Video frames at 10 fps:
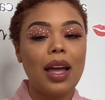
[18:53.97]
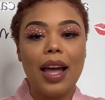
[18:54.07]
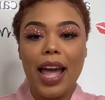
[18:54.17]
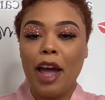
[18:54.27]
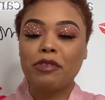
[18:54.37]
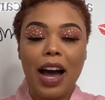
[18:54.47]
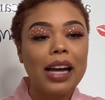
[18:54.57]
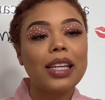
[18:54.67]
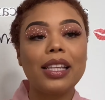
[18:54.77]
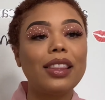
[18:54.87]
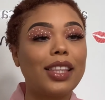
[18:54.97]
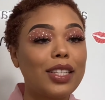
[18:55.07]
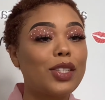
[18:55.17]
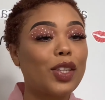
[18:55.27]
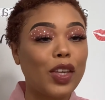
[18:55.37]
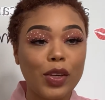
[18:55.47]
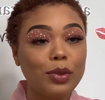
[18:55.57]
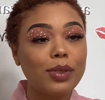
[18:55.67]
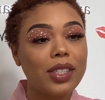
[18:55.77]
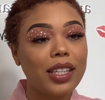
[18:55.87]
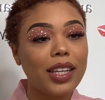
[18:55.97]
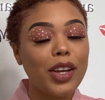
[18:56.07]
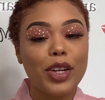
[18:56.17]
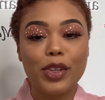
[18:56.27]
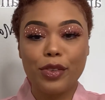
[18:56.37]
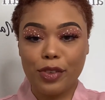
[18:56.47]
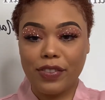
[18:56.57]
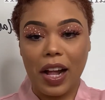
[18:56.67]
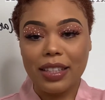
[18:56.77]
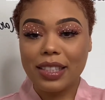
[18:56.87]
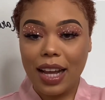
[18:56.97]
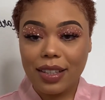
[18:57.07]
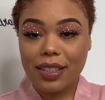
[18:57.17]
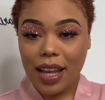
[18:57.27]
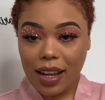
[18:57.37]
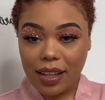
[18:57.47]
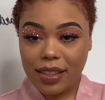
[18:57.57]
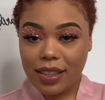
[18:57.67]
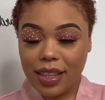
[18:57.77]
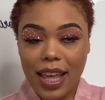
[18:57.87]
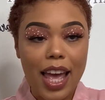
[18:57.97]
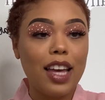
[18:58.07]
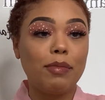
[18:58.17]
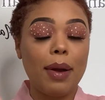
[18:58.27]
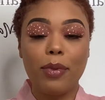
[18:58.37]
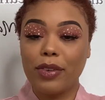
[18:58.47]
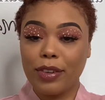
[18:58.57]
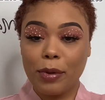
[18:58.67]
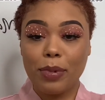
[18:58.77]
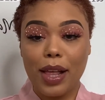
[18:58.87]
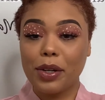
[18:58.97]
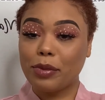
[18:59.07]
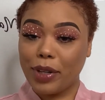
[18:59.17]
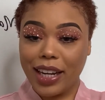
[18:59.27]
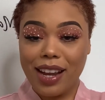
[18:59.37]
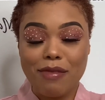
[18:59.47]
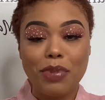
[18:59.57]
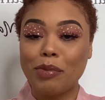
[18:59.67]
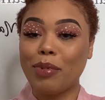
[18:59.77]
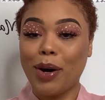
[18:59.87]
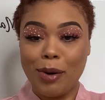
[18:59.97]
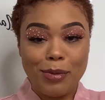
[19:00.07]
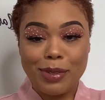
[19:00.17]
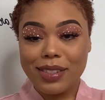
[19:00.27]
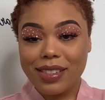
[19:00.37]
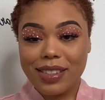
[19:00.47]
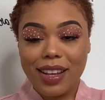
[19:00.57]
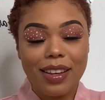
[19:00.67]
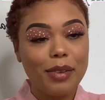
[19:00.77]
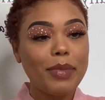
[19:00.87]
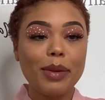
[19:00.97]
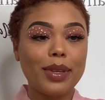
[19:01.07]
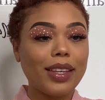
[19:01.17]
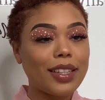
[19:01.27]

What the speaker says: If I get this cute for Valentine's Day, my boyfriend will pull out a ring and propose, baby, it's